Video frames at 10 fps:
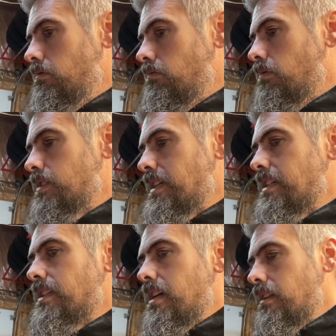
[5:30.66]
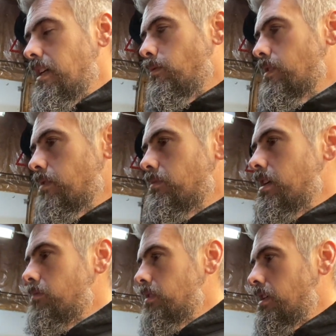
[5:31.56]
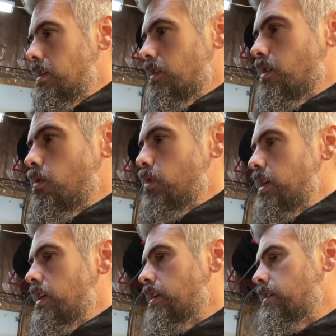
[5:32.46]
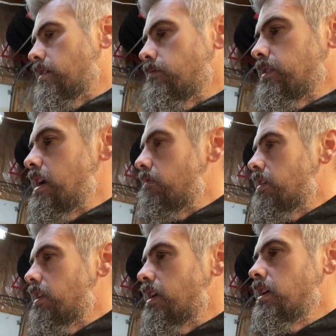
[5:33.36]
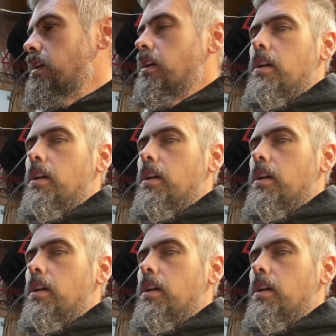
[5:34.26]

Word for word: once I set, like once I'm done with the undercoating and done with everything,